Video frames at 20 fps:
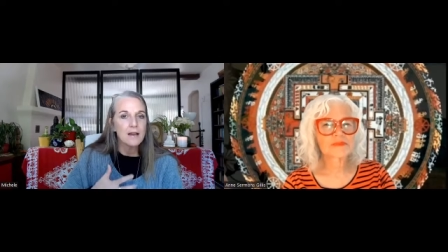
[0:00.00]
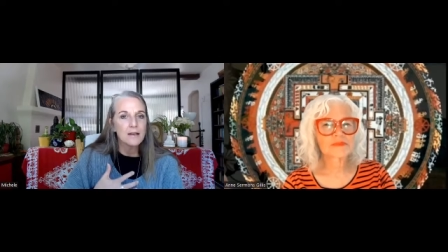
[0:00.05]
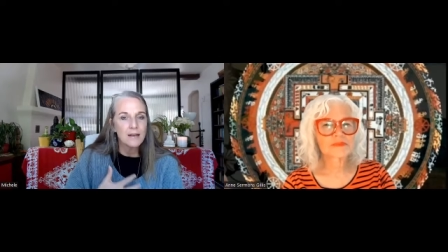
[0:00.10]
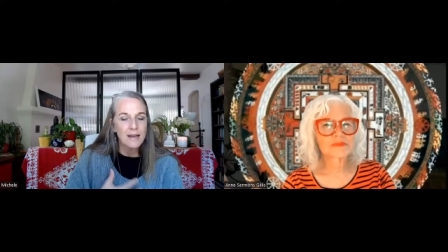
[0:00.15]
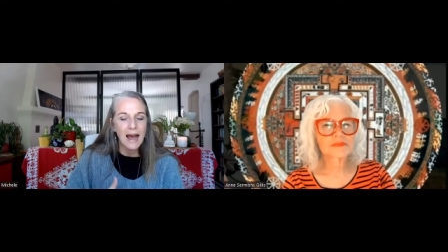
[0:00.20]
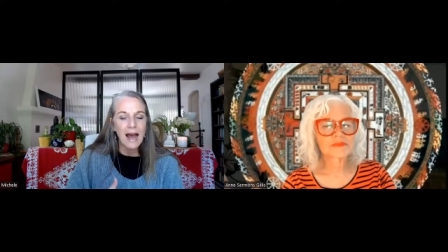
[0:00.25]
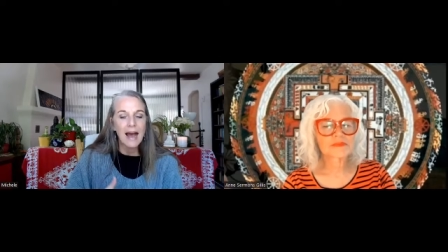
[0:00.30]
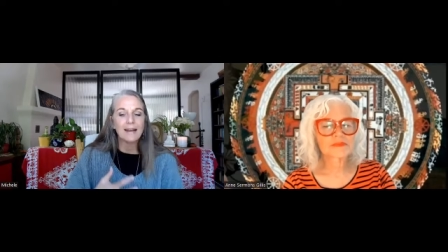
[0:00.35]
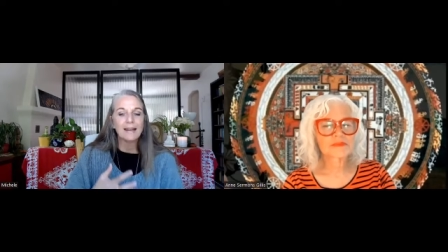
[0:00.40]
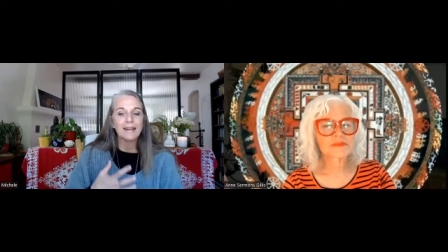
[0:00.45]

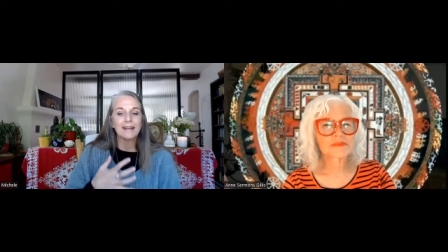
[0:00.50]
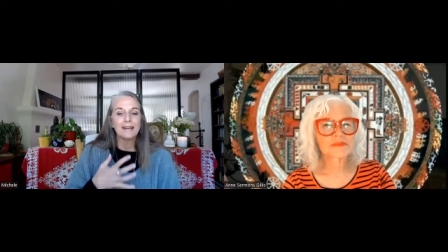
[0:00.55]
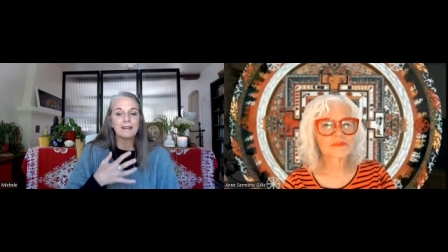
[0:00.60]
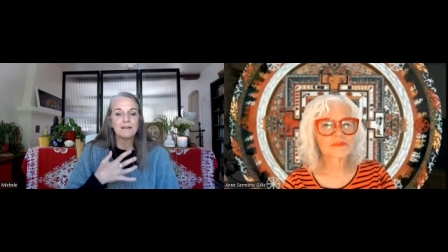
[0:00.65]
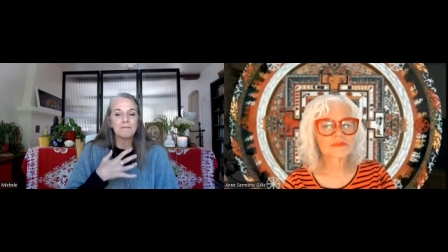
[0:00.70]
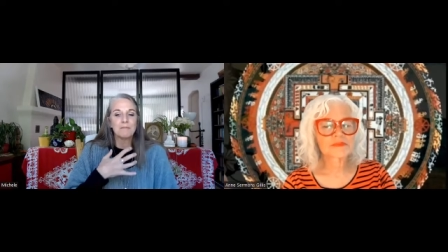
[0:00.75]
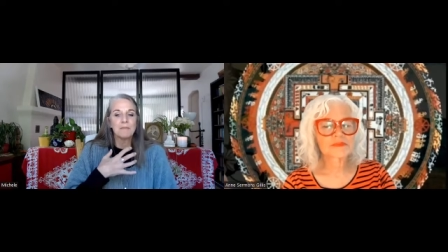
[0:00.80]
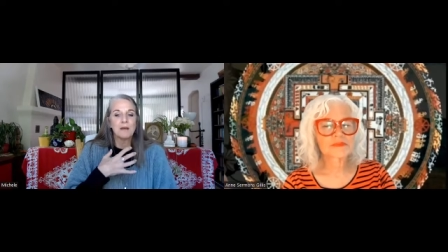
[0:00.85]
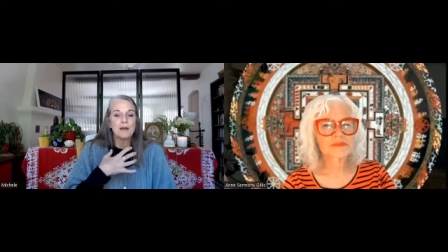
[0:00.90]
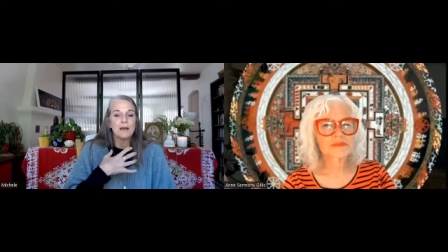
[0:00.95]
not
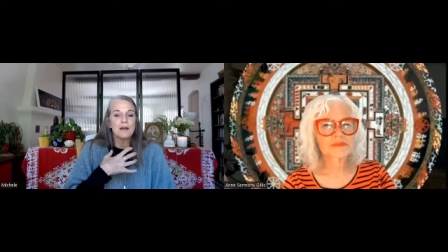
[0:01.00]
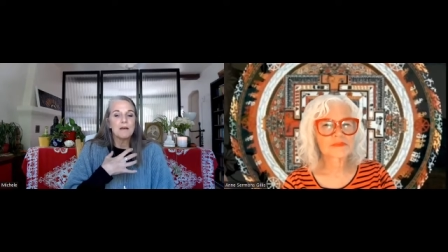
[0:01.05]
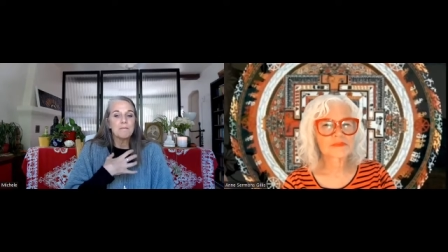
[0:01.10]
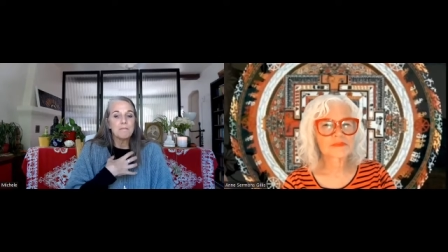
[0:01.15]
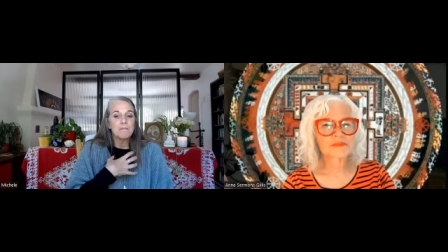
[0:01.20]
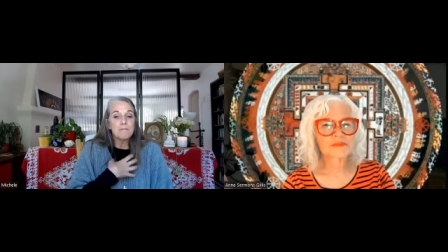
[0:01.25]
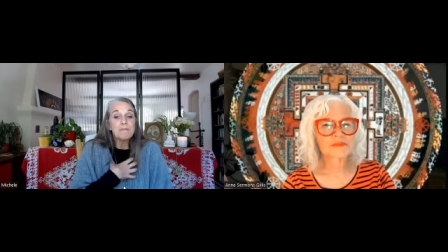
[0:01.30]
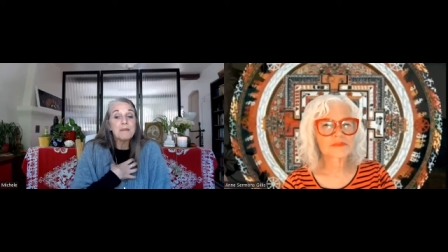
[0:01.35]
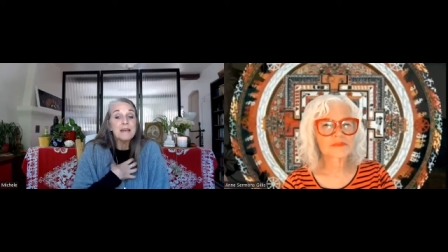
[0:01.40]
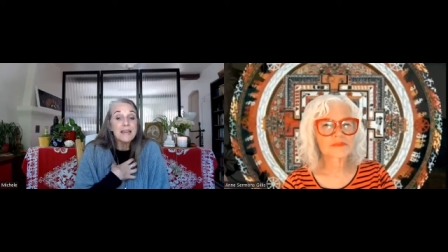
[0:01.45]
in
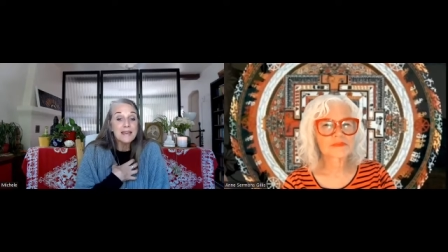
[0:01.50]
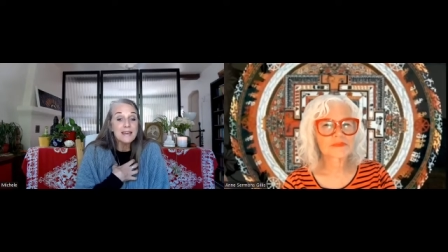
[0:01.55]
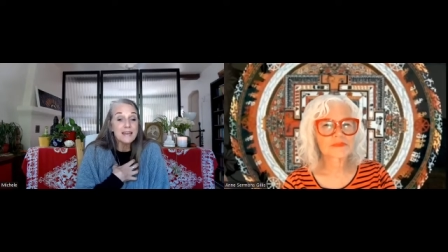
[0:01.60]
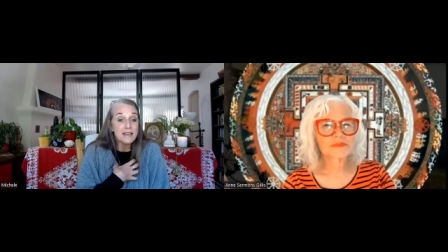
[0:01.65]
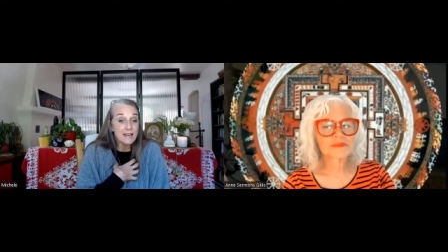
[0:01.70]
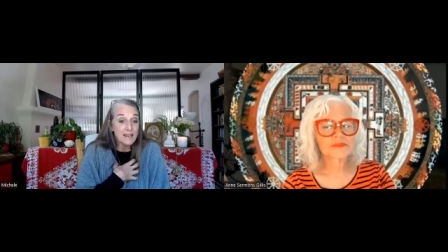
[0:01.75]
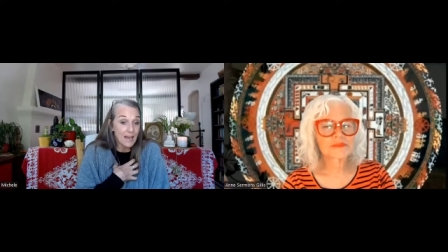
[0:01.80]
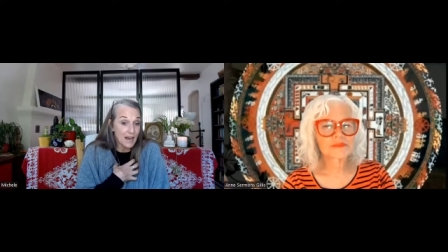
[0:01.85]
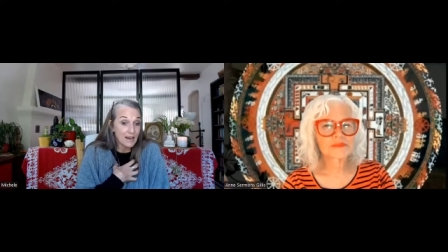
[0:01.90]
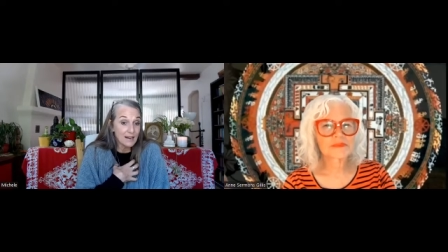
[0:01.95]
me
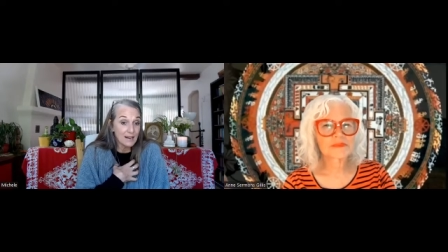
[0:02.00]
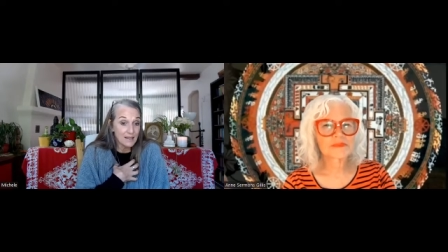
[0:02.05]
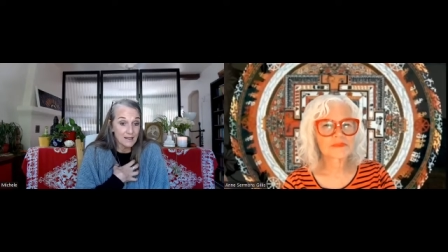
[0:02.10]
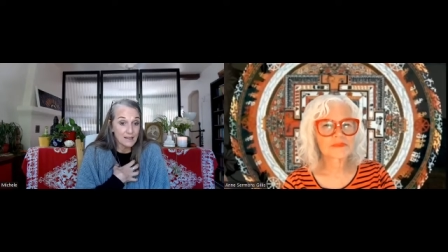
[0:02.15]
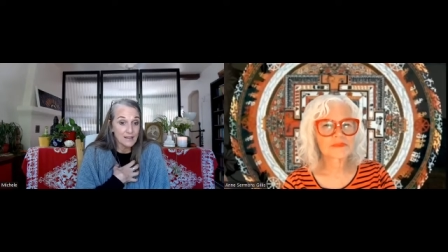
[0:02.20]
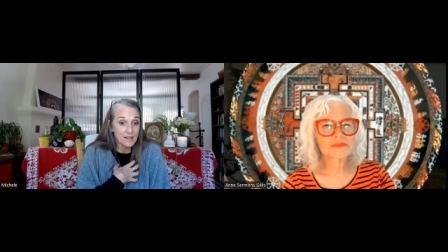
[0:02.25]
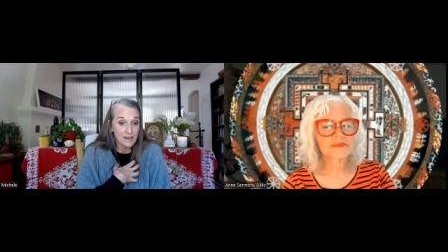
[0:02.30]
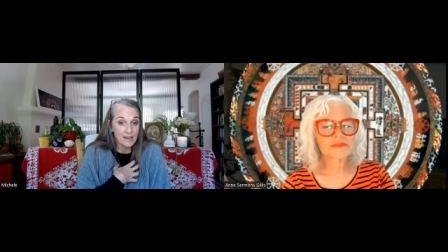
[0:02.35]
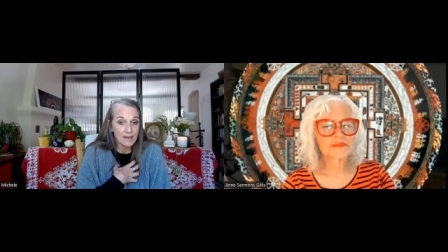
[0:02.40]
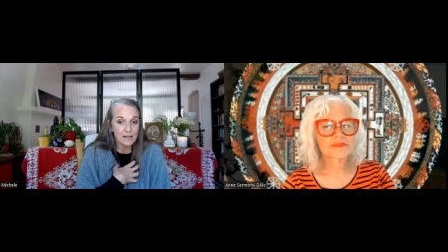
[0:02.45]
getting
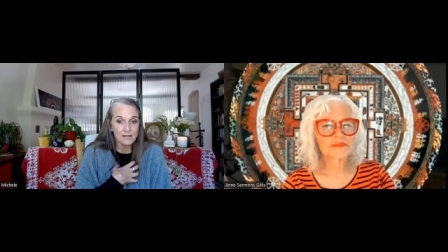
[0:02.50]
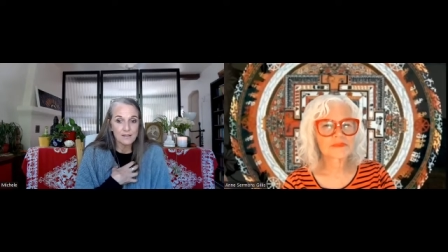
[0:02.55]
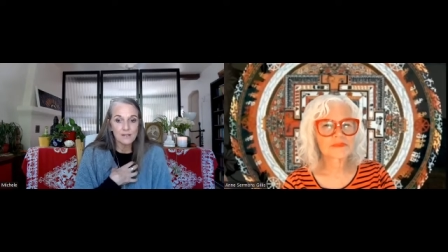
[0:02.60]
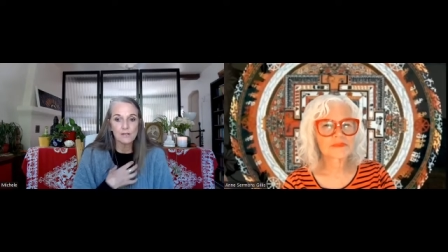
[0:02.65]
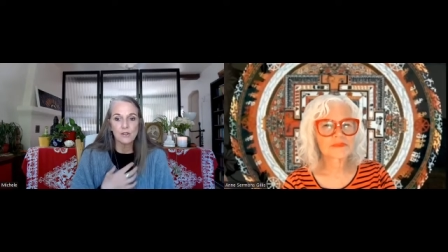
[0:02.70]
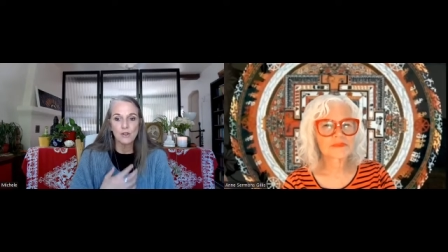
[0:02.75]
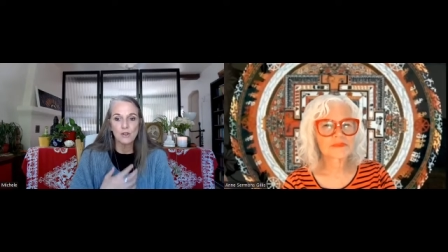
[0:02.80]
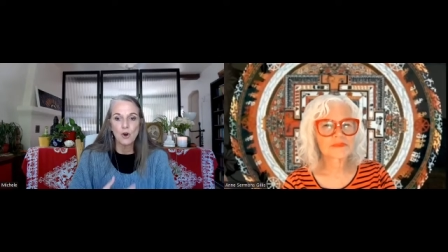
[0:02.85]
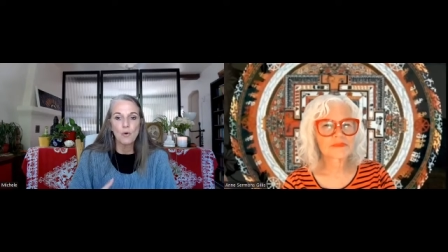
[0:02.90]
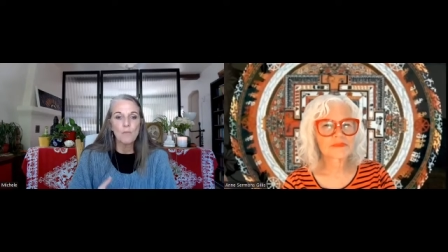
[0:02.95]
things,
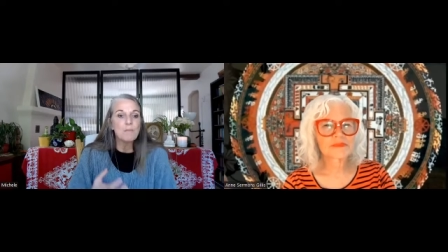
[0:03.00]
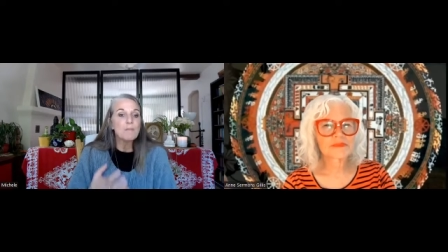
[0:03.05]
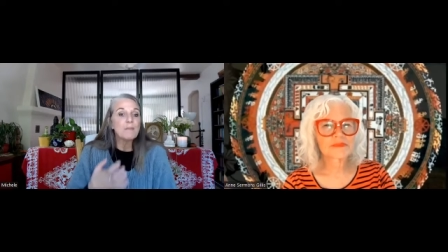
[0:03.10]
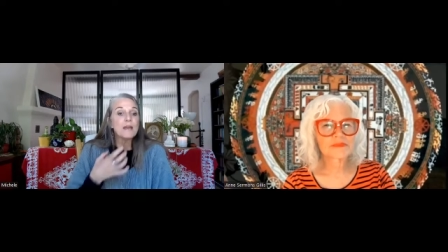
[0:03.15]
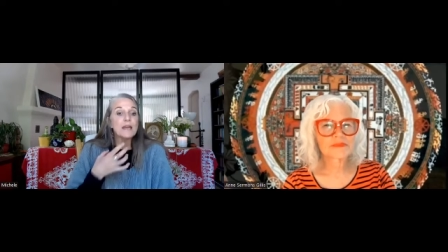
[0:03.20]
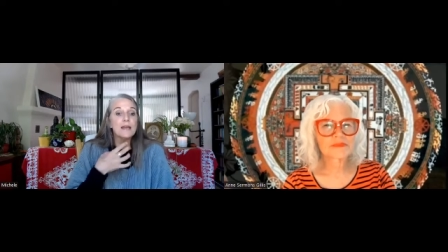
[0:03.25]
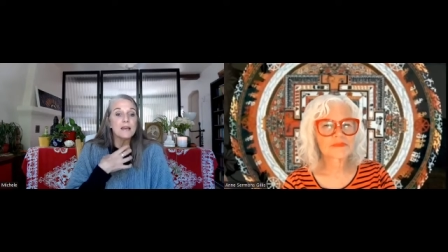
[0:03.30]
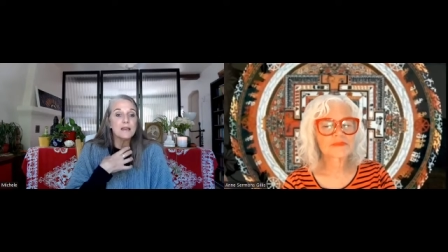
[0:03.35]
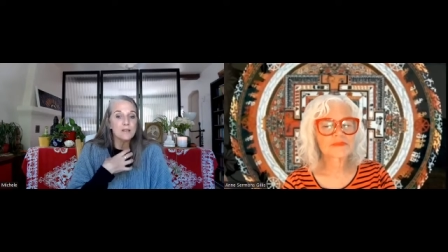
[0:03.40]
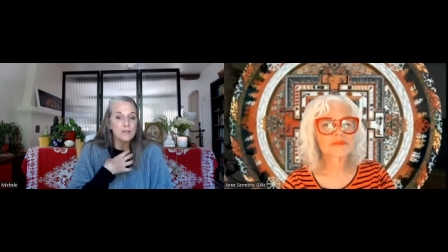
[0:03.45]

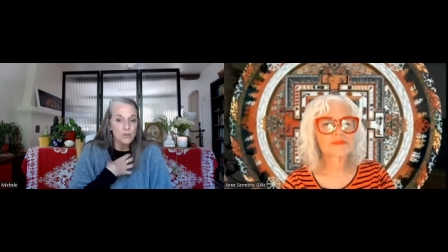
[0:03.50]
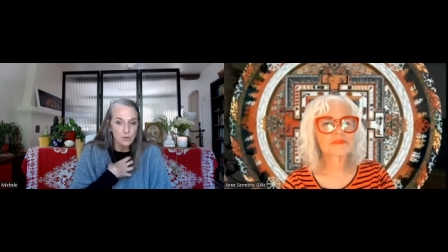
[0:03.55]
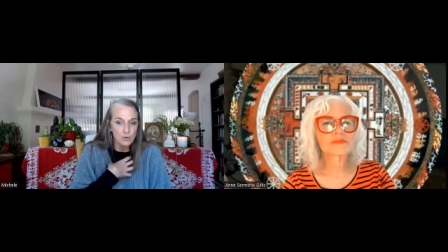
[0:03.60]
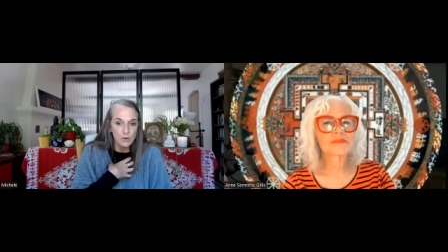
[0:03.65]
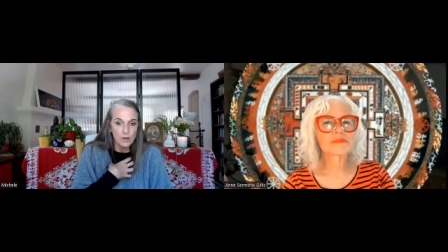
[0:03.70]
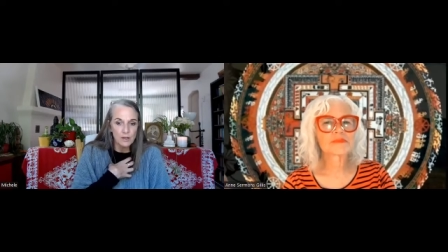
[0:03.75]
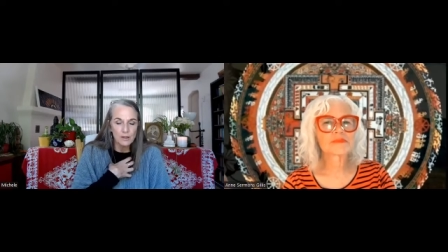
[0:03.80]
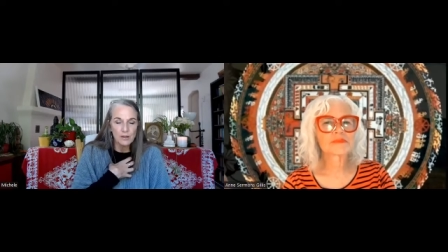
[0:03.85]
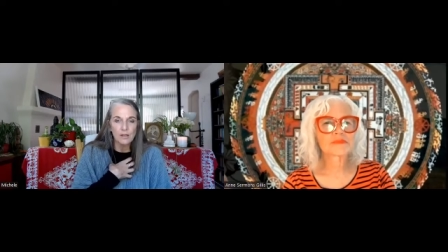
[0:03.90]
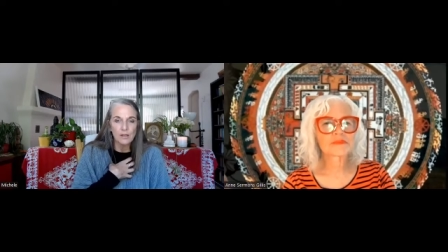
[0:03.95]
me
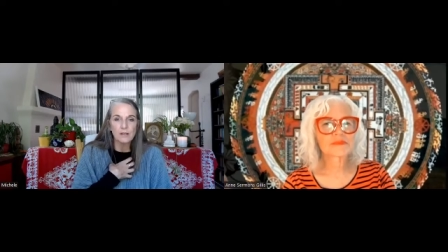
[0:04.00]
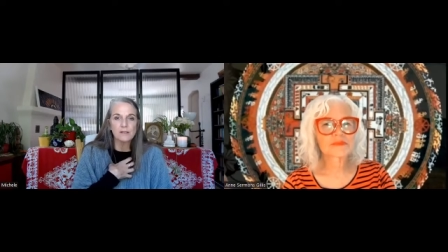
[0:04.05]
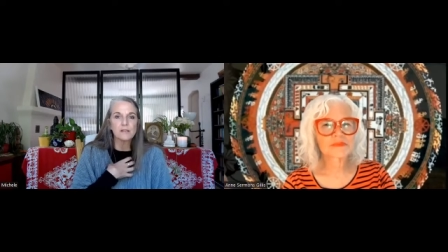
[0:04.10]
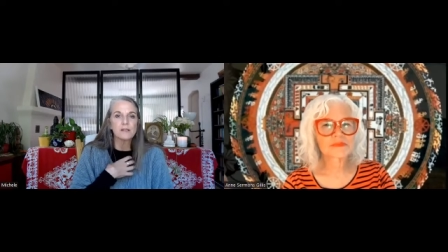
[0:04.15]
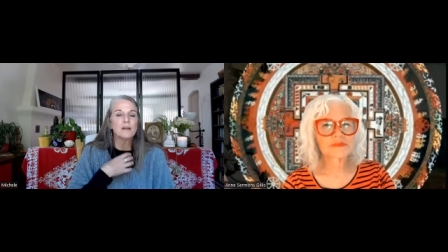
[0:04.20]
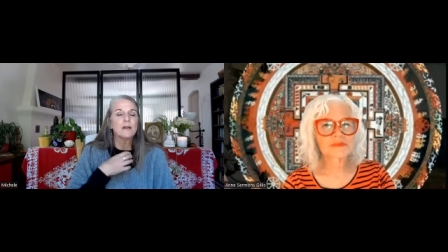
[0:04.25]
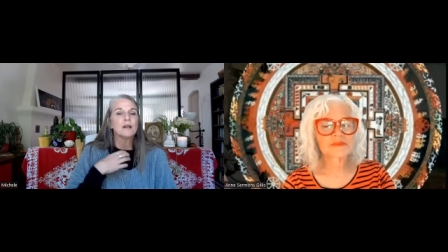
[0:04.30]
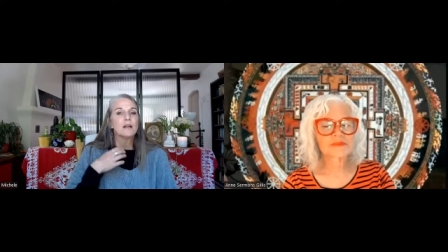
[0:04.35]
doing this,